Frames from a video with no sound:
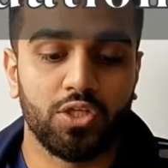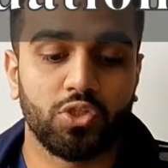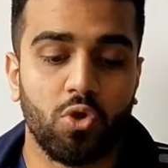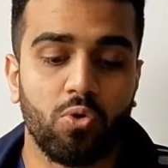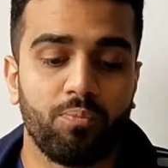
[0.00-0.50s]

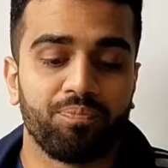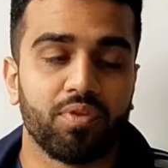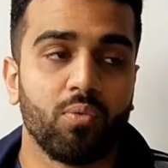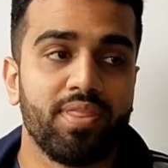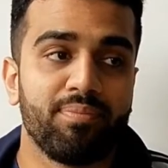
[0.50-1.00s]
So
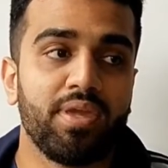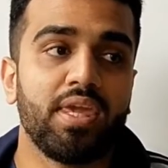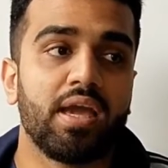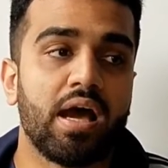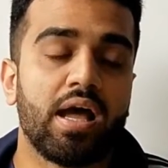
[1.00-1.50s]
with
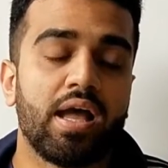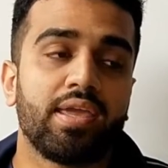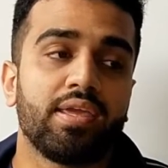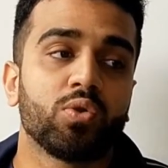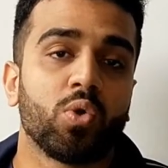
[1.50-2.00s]
me,
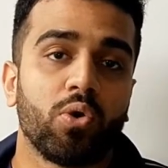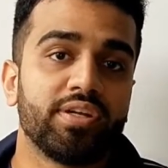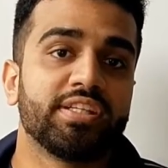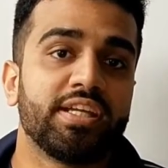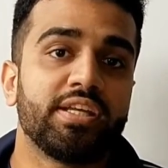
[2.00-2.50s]
I
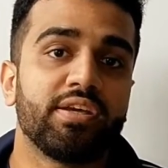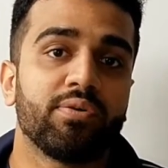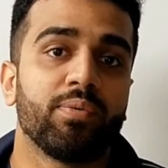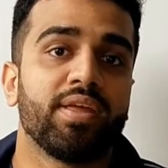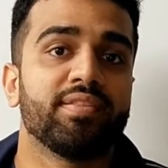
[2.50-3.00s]
quarantined
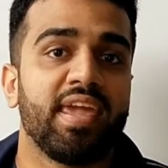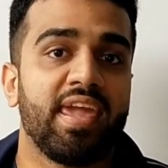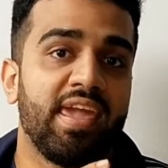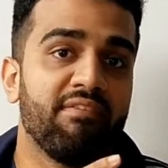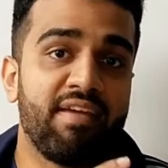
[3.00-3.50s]
with
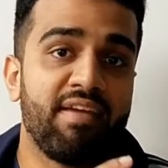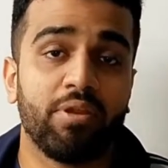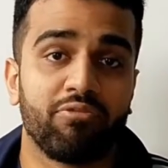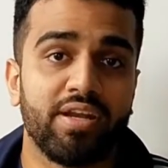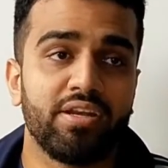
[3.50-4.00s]
a
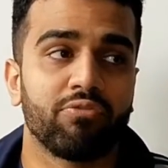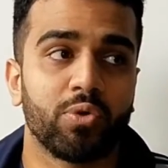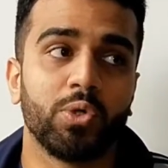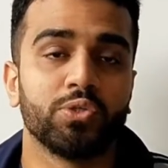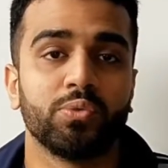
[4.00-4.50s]
family friend
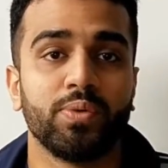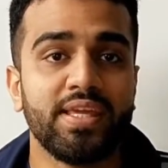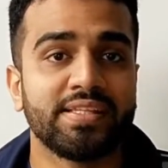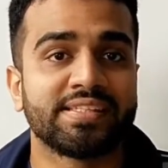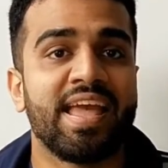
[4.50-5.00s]
for 2
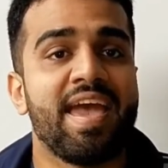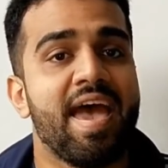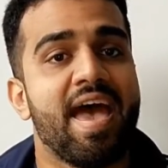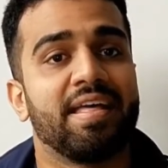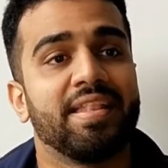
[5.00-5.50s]
weeks,
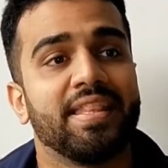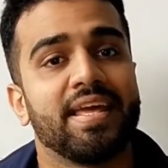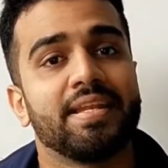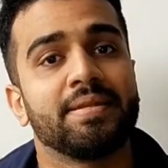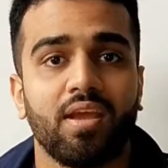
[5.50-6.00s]
and
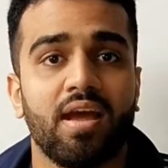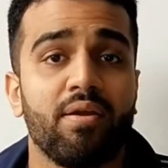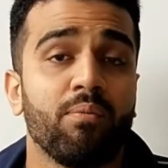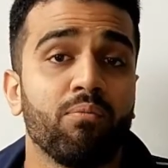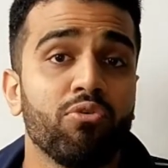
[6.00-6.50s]
then
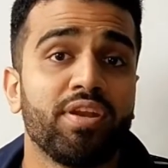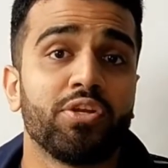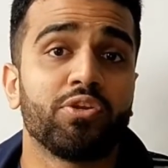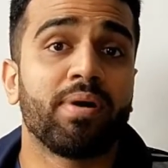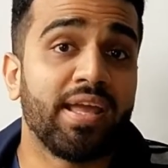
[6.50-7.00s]
I moved
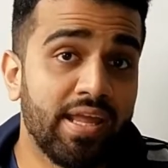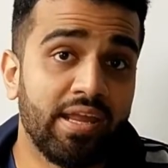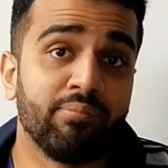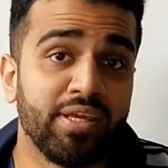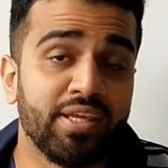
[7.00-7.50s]
into my
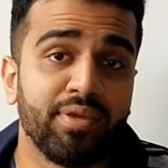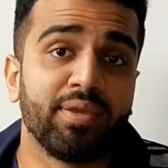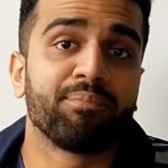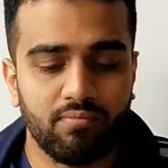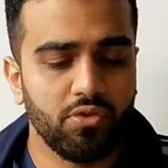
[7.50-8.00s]
Airbnb.